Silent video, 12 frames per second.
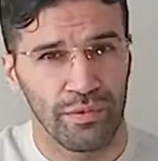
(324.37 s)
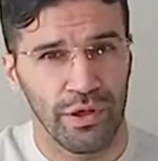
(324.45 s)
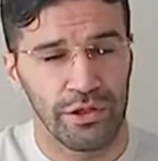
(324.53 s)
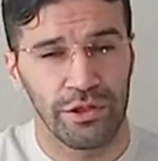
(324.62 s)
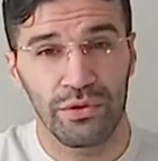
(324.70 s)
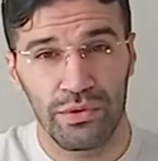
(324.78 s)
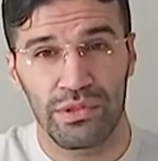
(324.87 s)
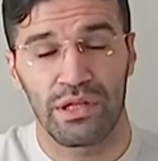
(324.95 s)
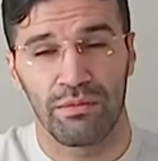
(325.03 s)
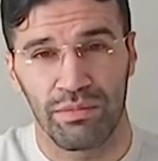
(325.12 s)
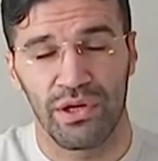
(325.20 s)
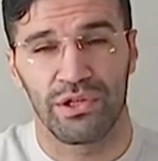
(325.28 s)
are used
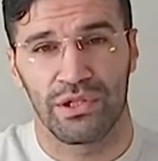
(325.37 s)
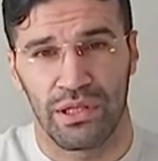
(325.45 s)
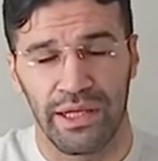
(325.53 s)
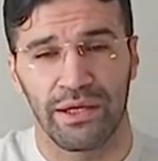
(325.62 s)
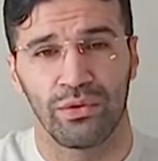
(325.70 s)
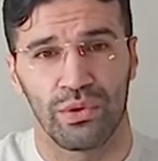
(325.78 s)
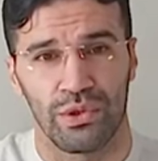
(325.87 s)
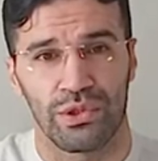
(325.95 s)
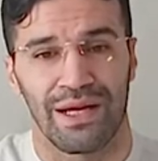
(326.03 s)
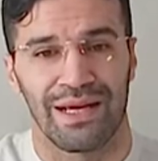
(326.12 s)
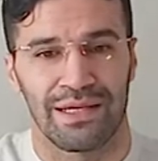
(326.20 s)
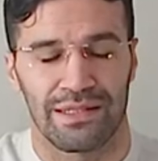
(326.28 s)
in Persian language
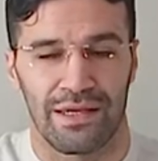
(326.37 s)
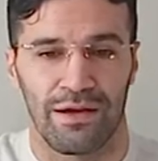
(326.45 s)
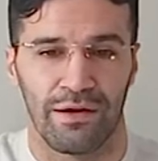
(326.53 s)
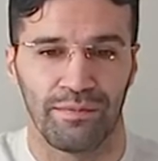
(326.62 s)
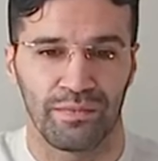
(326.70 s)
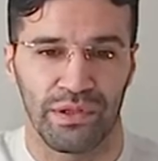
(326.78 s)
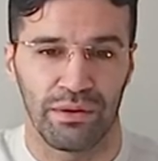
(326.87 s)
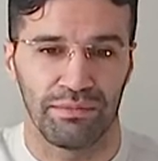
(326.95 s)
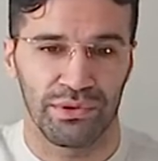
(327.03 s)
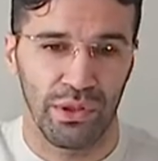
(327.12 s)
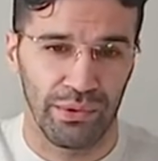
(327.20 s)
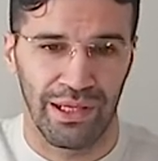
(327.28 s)
as the
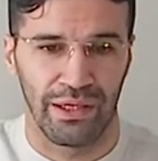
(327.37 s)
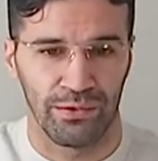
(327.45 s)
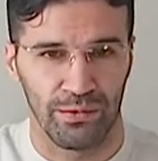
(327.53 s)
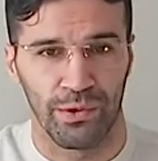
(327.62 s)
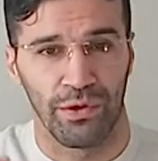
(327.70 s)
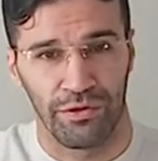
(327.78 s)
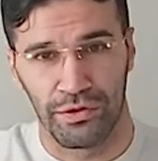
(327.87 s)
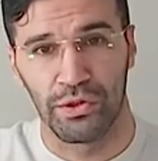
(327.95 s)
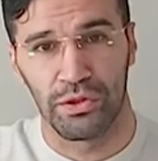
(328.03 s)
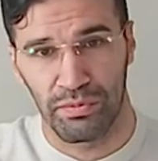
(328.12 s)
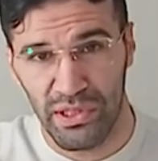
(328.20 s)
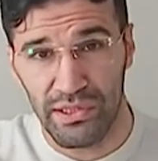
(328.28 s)
pronoun for the
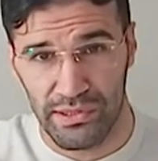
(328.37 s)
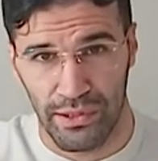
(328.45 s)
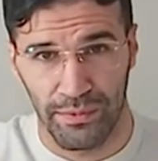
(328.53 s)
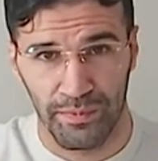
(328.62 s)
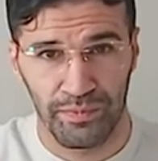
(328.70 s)
third person.